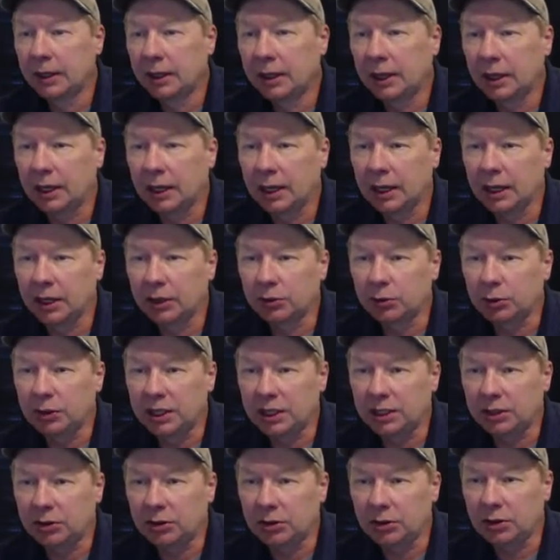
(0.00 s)
As we
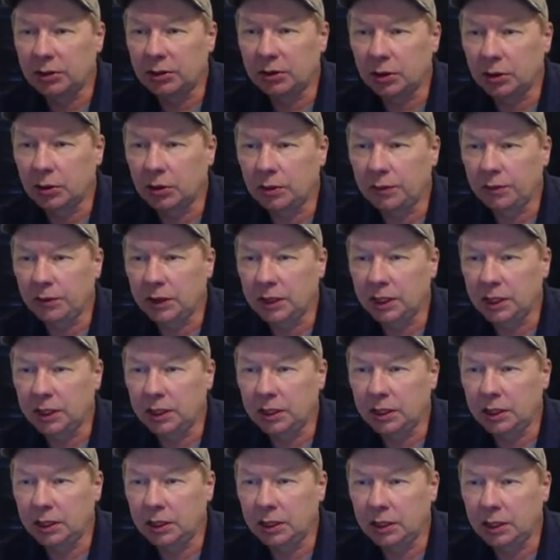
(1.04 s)
get to the third
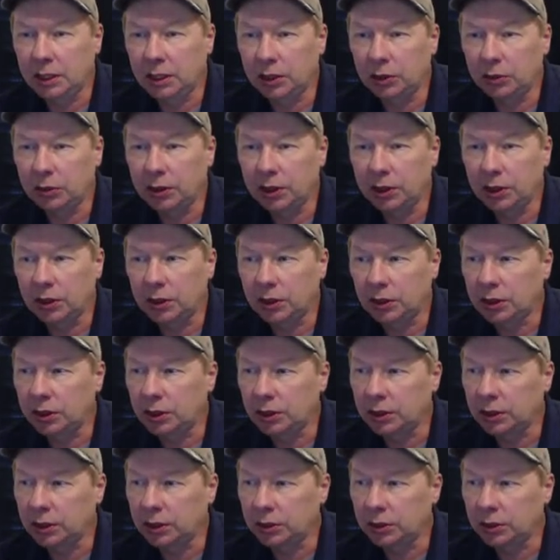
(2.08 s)
fitting, here we are at the